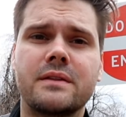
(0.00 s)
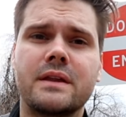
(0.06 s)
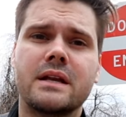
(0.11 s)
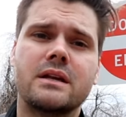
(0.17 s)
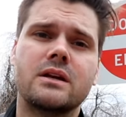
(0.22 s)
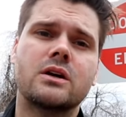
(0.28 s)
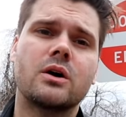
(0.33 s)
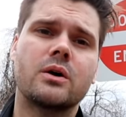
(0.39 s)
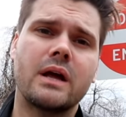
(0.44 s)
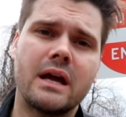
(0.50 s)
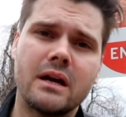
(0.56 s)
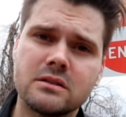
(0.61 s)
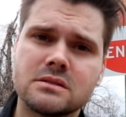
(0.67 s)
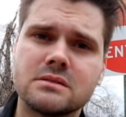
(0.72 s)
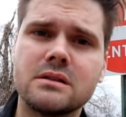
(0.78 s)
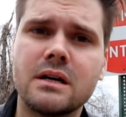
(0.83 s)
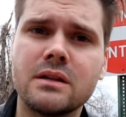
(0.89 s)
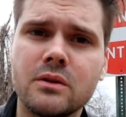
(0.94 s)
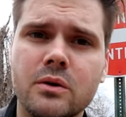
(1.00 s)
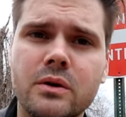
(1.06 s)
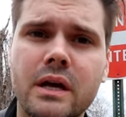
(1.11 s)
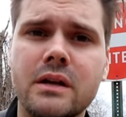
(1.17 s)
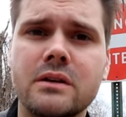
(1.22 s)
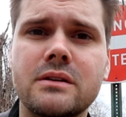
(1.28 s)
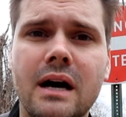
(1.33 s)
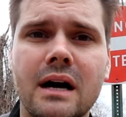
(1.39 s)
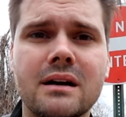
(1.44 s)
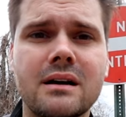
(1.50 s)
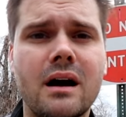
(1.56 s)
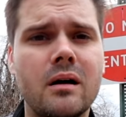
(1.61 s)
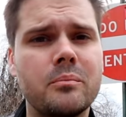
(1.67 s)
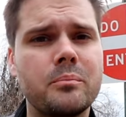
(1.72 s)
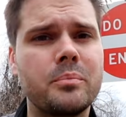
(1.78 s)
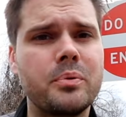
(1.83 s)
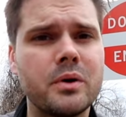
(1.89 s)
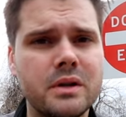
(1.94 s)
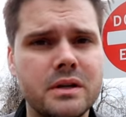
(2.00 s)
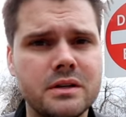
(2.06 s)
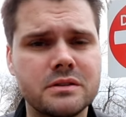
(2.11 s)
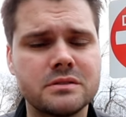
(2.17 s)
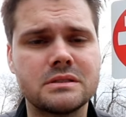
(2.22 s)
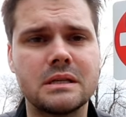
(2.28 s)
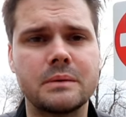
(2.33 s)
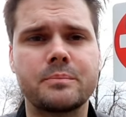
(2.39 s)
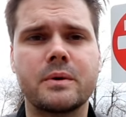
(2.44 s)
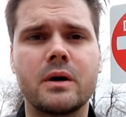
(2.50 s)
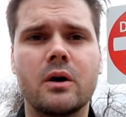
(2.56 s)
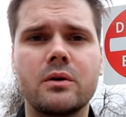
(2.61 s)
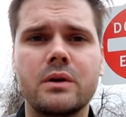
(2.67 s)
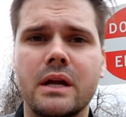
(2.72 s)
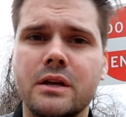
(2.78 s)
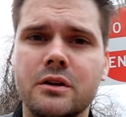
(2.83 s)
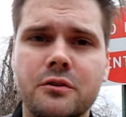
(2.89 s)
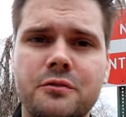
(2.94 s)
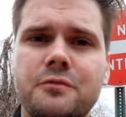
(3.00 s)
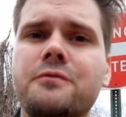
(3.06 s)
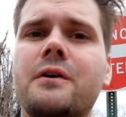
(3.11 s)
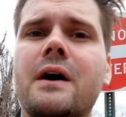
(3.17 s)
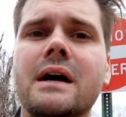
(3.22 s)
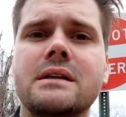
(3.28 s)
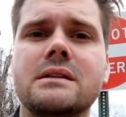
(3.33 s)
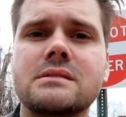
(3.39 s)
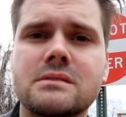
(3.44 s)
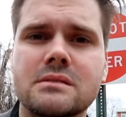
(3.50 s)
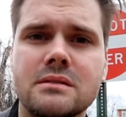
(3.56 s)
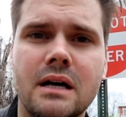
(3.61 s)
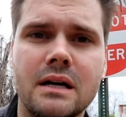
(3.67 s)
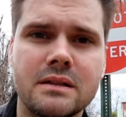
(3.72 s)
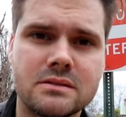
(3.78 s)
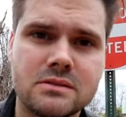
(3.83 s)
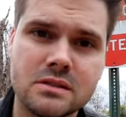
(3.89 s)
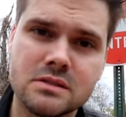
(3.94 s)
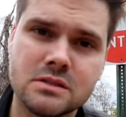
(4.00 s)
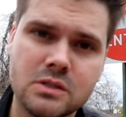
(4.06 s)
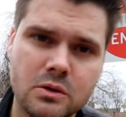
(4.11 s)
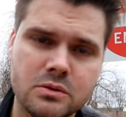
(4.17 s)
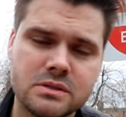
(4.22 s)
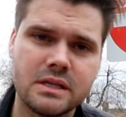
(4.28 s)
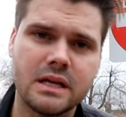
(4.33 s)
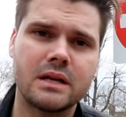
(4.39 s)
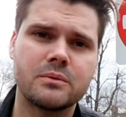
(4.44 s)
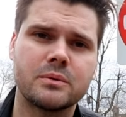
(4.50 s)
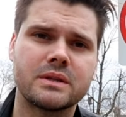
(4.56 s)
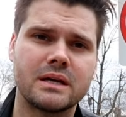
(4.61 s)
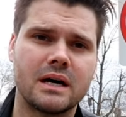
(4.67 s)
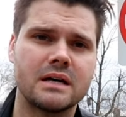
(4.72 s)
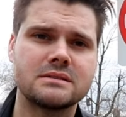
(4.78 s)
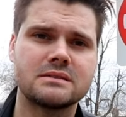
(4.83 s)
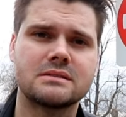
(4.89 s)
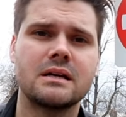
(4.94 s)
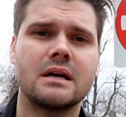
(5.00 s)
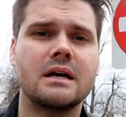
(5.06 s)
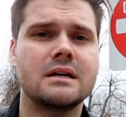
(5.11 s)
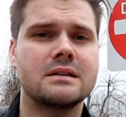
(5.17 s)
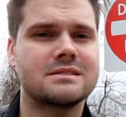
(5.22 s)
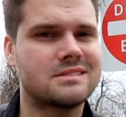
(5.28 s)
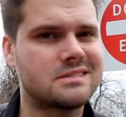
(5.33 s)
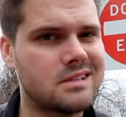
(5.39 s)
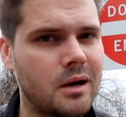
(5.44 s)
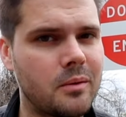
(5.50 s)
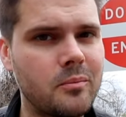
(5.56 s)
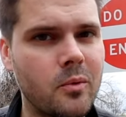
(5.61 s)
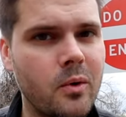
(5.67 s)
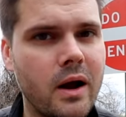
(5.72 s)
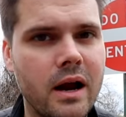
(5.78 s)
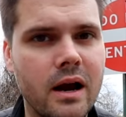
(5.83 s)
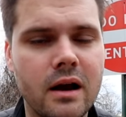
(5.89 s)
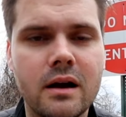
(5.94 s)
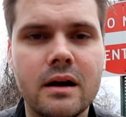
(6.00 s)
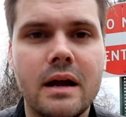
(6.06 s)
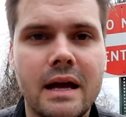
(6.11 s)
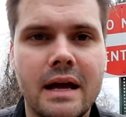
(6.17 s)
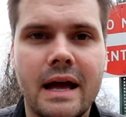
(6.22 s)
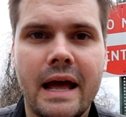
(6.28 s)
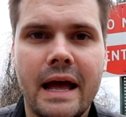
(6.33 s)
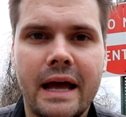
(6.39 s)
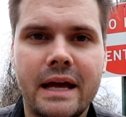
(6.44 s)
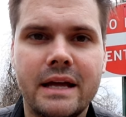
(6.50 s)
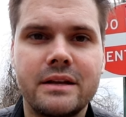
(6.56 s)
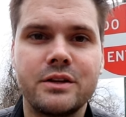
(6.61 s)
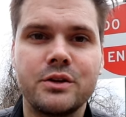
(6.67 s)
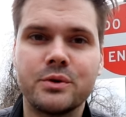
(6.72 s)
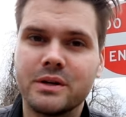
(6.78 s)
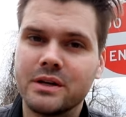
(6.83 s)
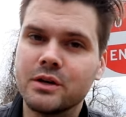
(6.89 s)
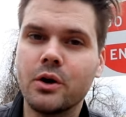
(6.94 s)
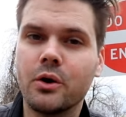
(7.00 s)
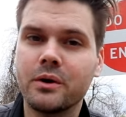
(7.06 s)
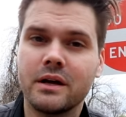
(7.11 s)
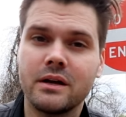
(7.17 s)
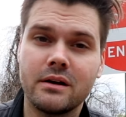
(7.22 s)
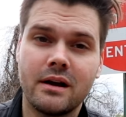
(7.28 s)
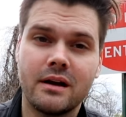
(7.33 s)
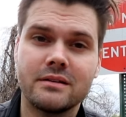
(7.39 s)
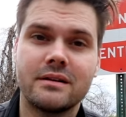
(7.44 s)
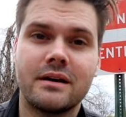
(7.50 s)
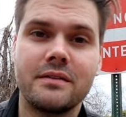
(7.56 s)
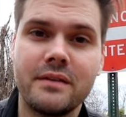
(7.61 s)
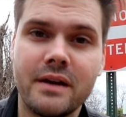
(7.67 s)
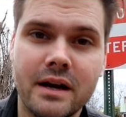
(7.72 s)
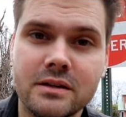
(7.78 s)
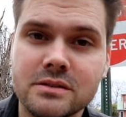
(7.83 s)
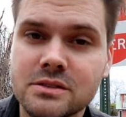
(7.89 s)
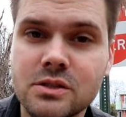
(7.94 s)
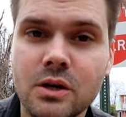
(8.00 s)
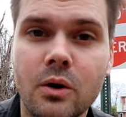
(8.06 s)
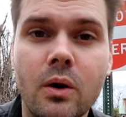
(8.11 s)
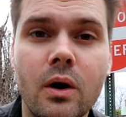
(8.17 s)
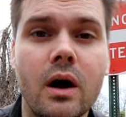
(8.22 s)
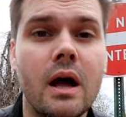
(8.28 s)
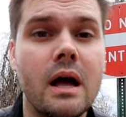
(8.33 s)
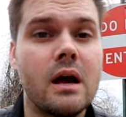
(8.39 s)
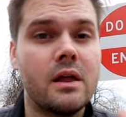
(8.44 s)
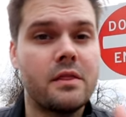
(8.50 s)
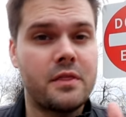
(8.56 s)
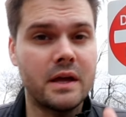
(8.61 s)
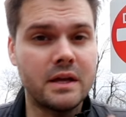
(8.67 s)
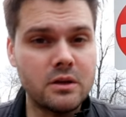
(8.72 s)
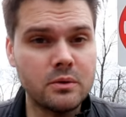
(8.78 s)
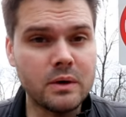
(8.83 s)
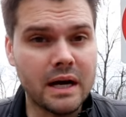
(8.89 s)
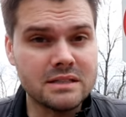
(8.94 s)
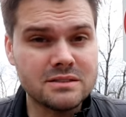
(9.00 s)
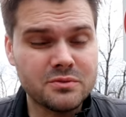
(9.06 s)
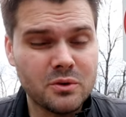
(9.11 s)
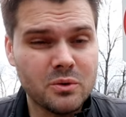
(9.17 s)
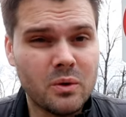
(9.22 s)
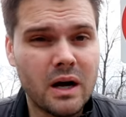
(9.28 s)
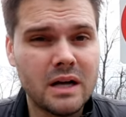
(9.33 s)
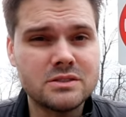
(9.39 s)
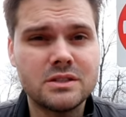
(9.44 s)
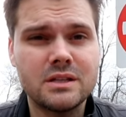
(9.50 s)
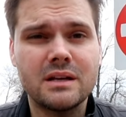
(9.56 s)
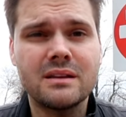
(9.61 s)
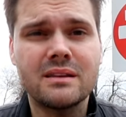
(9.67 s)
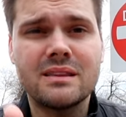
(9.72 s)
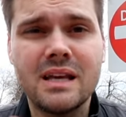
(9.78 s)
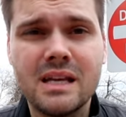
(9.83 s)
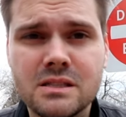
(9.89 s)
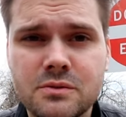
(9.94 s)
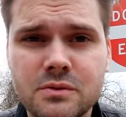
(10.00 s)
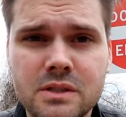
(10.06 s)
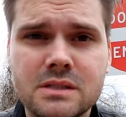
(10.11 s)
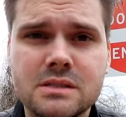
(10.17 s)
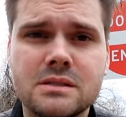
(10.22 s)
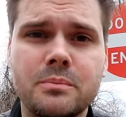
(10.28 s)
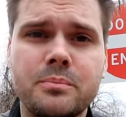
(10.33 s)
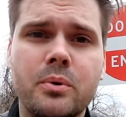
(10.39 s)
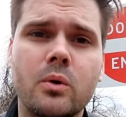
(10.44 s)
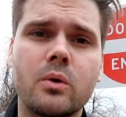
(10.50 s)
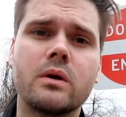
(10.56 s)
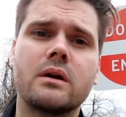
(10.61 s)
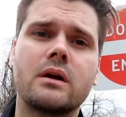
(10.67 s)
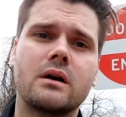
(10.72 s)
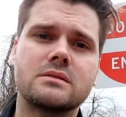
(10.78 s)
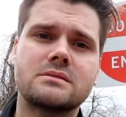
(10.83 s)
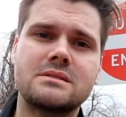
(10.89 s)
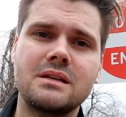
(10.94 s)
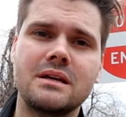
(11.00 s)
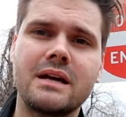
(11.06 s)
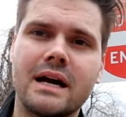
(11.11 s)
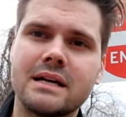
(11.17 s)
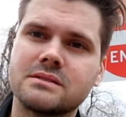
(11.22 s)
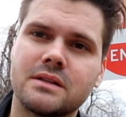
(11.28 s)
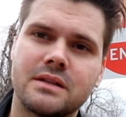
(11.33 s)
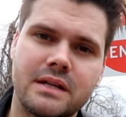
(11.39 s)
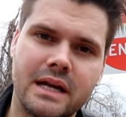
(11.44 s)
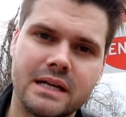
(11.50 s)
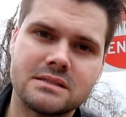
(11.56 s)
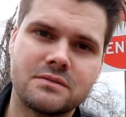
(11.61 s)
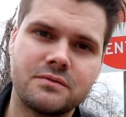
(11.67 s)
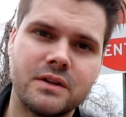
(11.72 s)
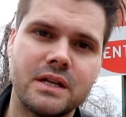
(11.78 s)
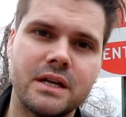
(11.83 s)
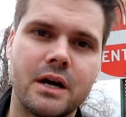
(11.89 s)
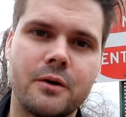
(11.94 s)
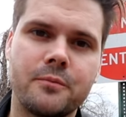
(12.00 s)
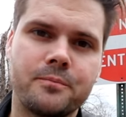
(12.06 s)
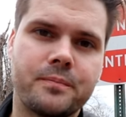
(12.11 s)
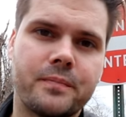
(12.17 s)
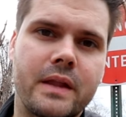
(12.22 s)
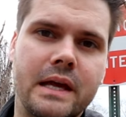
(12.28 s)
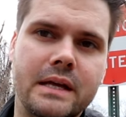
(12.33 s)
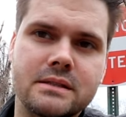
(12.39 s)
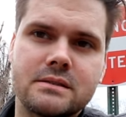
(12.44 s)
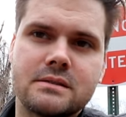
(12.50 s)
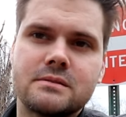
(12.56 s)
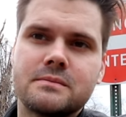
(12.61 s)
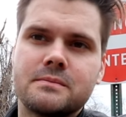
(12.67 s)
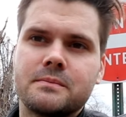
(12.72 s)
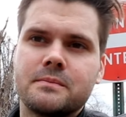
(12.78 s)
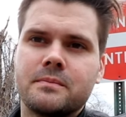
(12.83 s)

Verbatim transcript: then go to hair salon locator dot com, put in your zip code, and you'll find a salon that's associated with us somewhere, and you can go get your hair done there. So thank you guys for watching. Thanks for the support. I'll see you guys on the next video. Thanks.